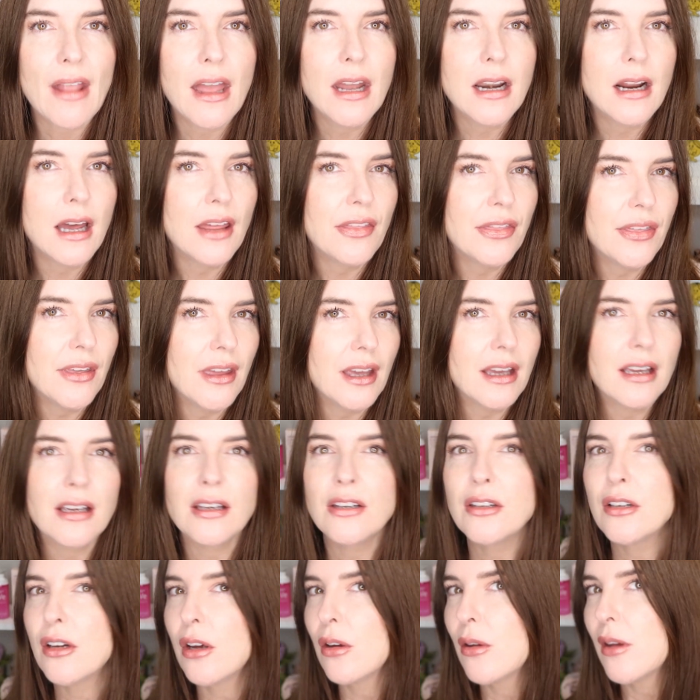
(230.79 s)
And I
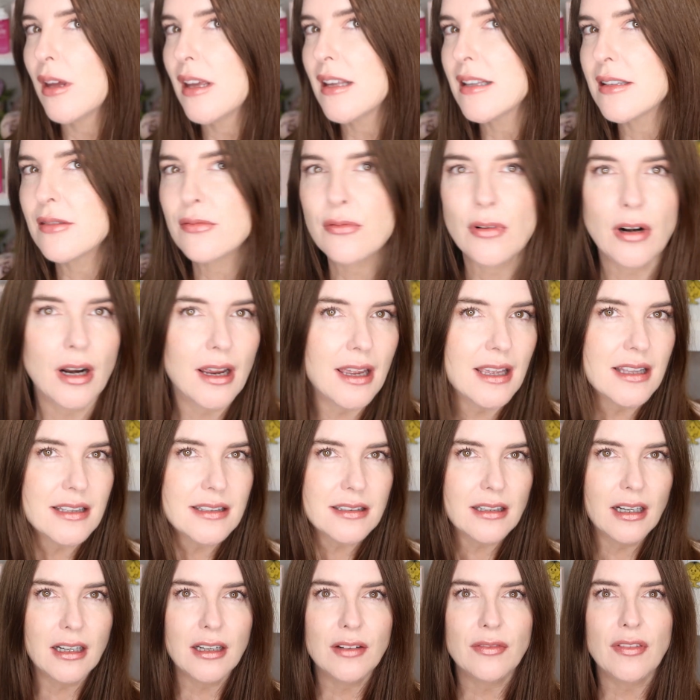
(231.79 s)
think, you know, it's right,
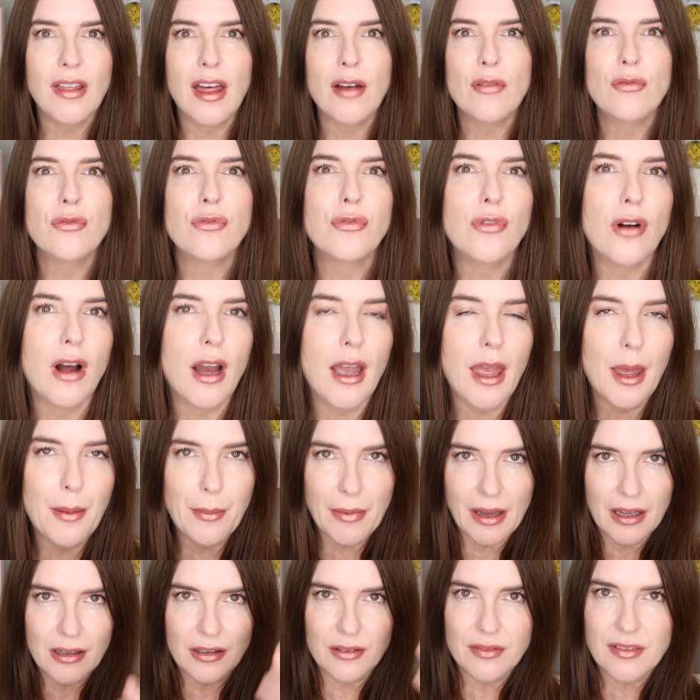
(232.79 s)
it's kind of that right
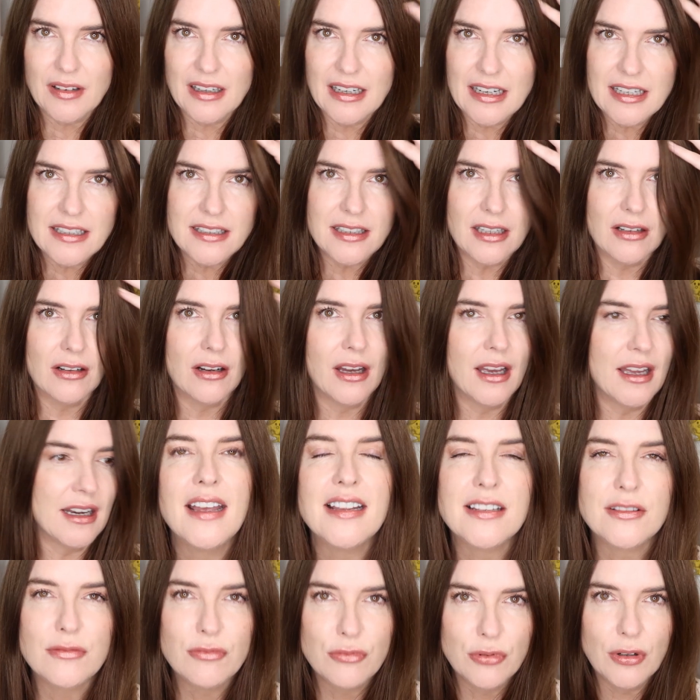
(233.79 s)
amount of glitter.
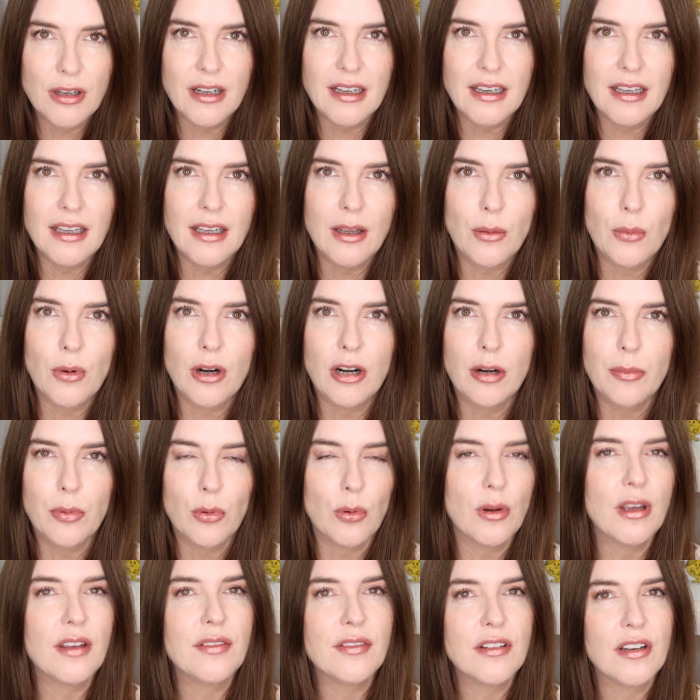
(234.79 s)
It's really
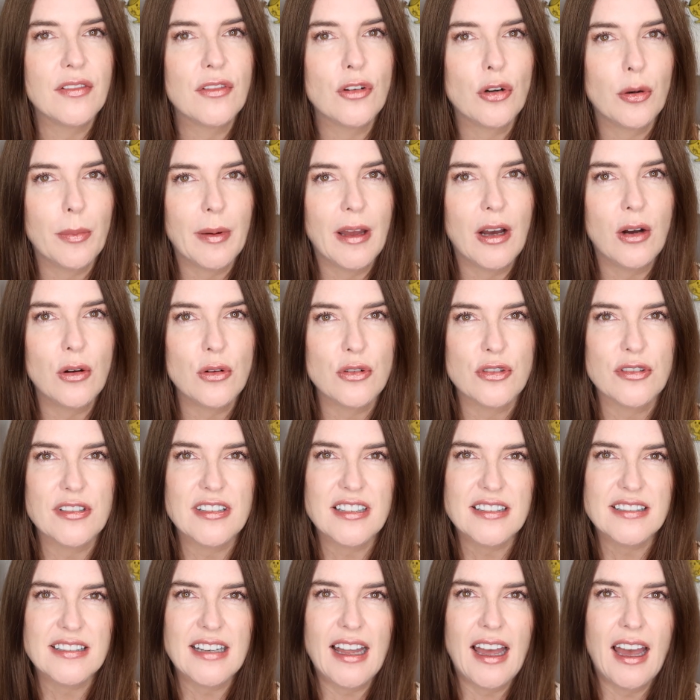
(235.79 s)
wearable even if you're a bit older. It
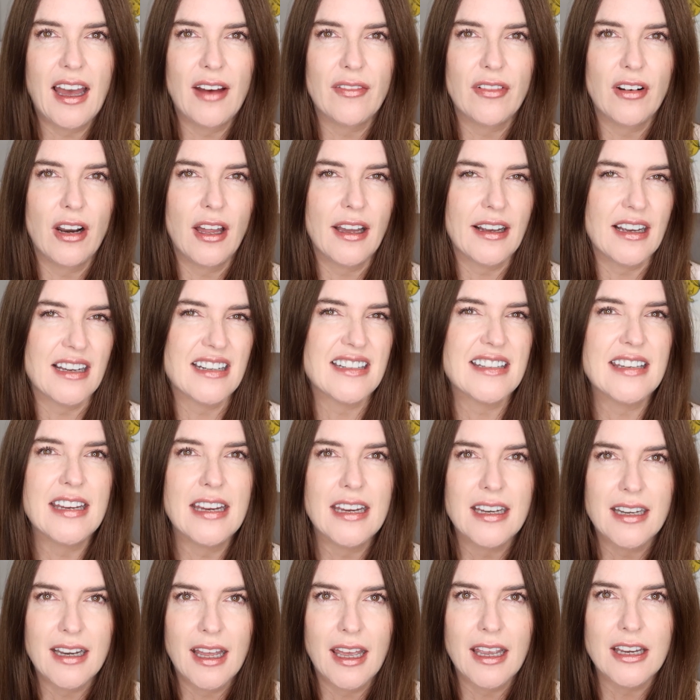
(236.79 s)
doesn't have like a
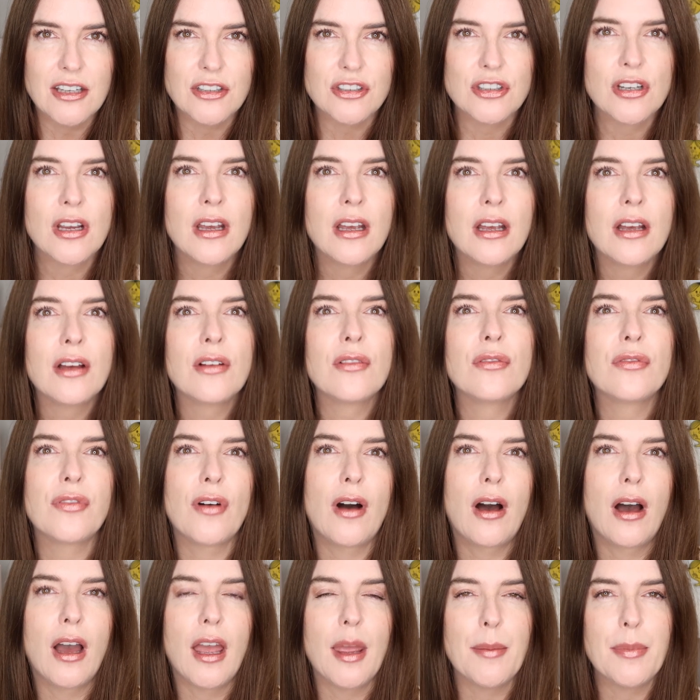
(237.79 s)
teenage
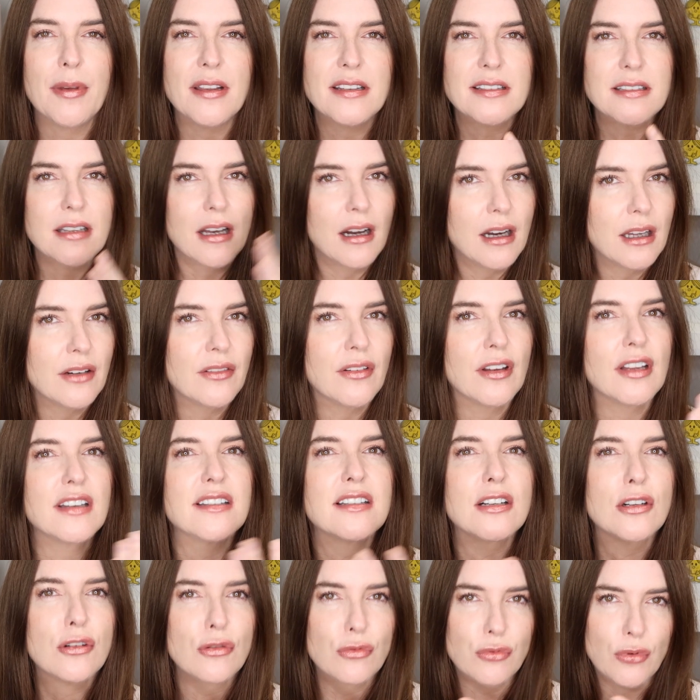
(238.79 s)
vibe.
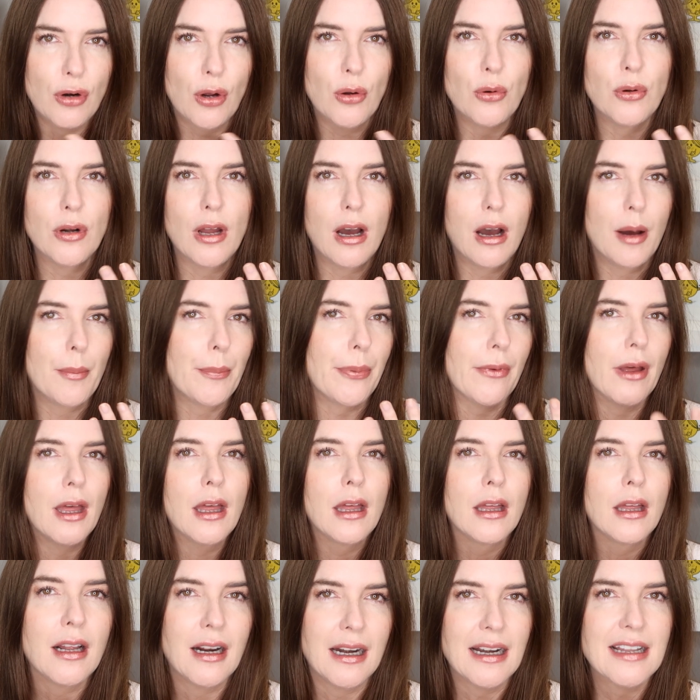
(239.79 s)
It's a grown-up
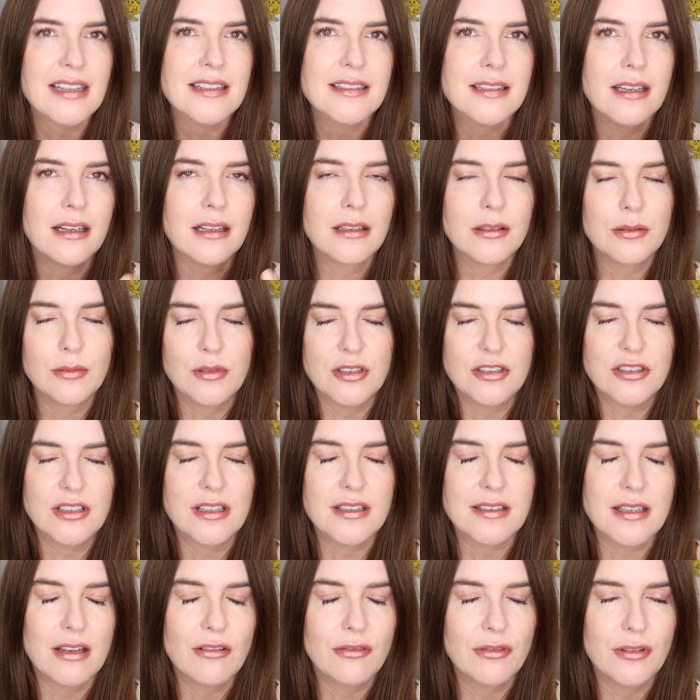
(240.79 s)
glitter, which
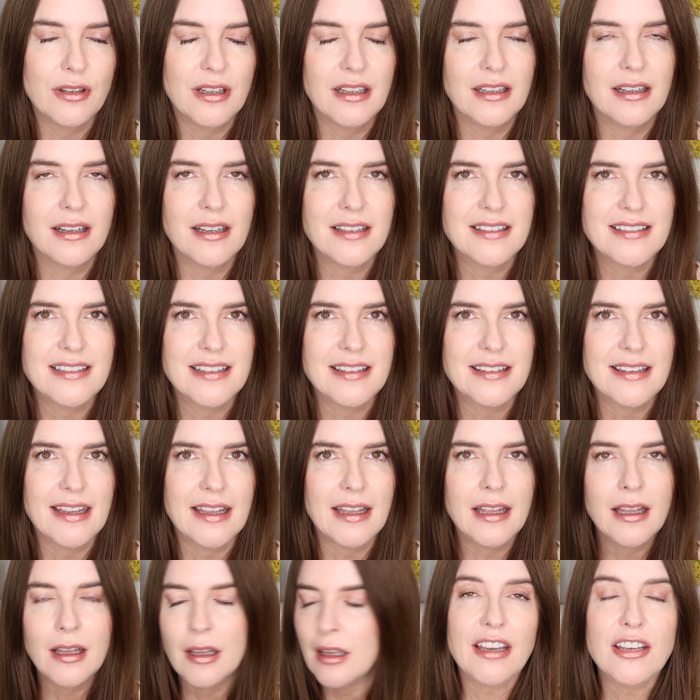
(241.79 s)
is really nice to
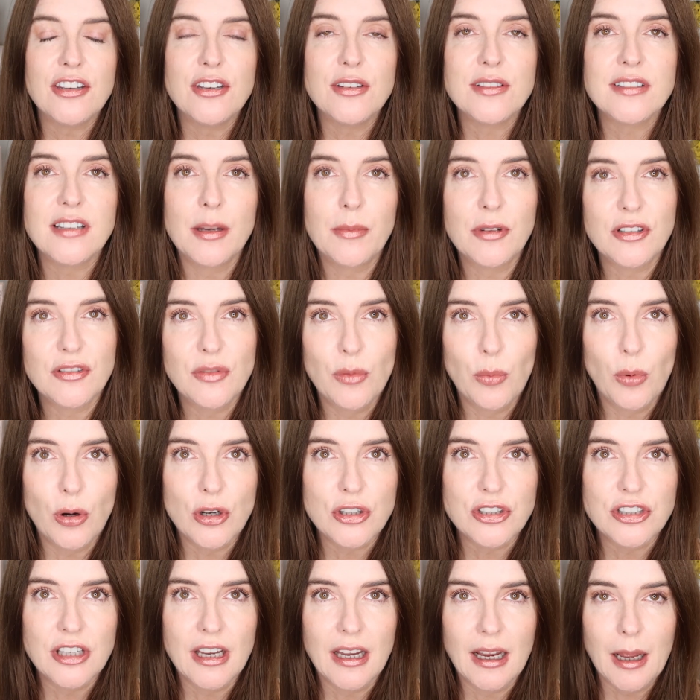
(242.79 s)
see. Thank you so much for
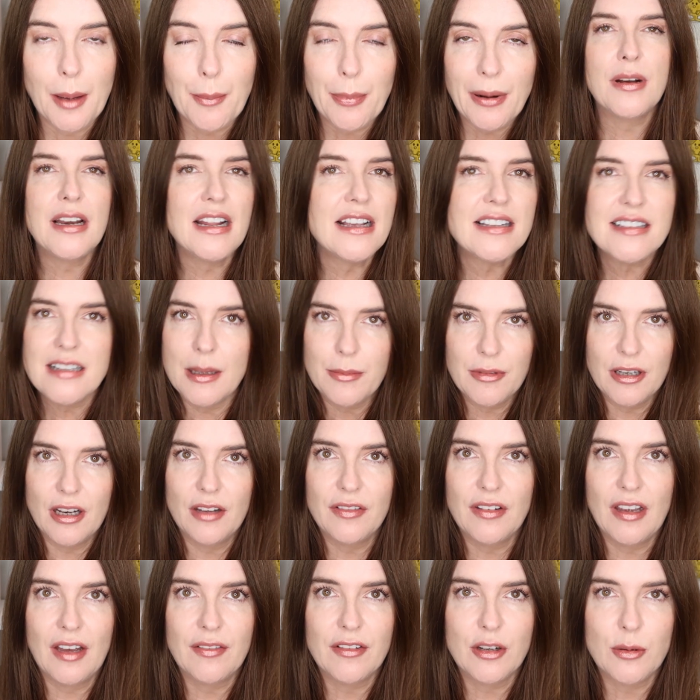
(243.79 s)
watching. Please let me know
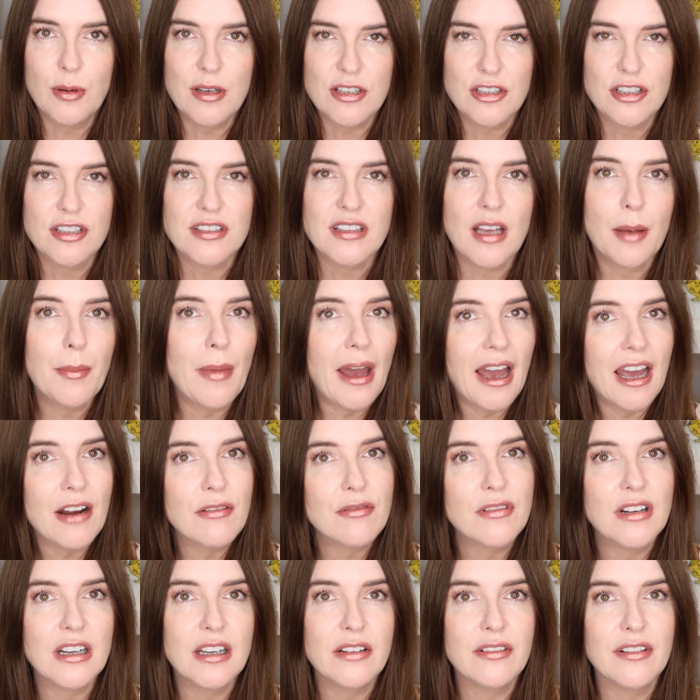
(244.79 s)
if you have any questions. I'm
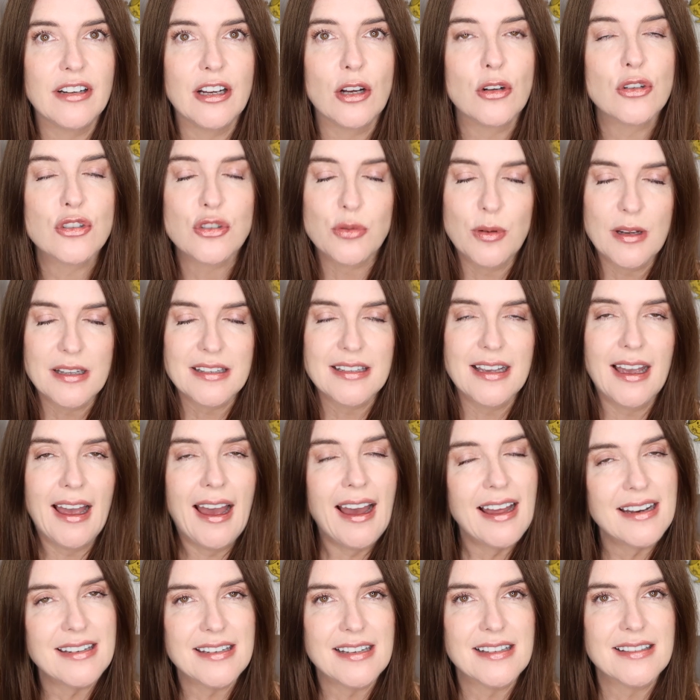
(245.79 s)
@ReallyReally on Twitter
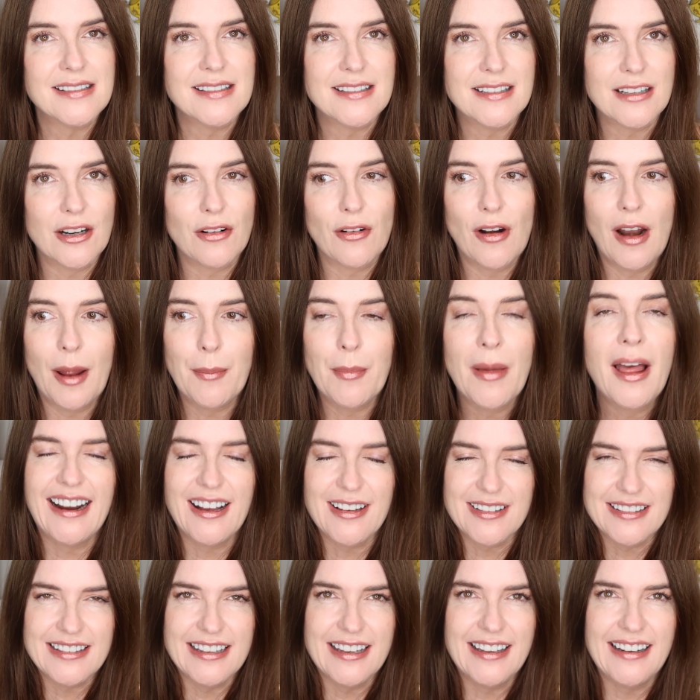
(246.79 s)
and Instagram, and
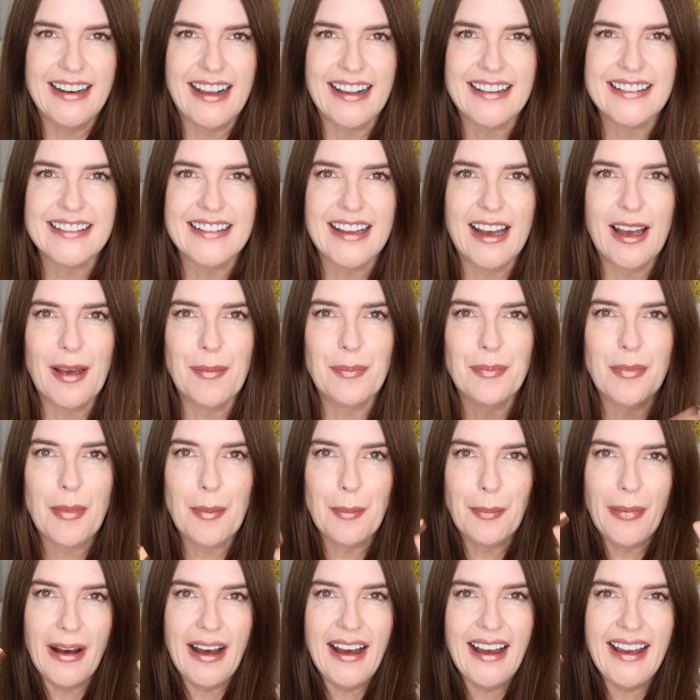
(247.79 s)
I'll see you next time.
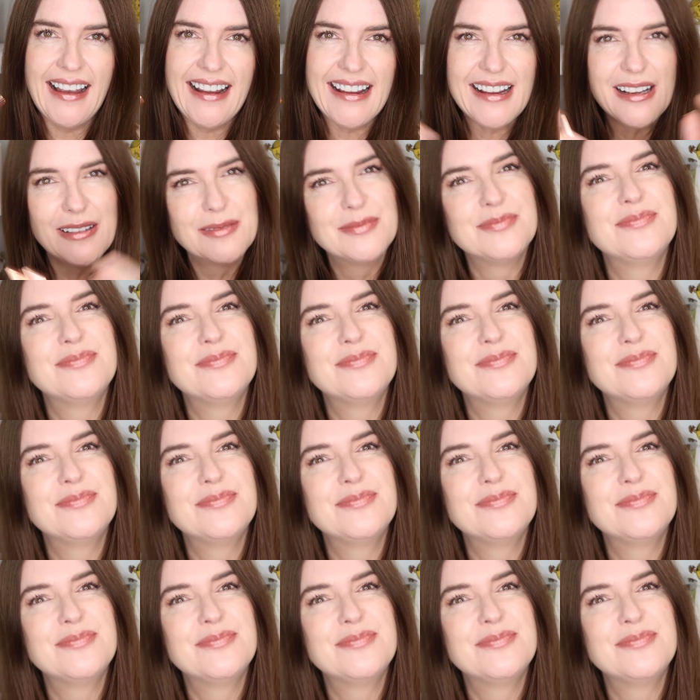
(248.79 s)
Bye!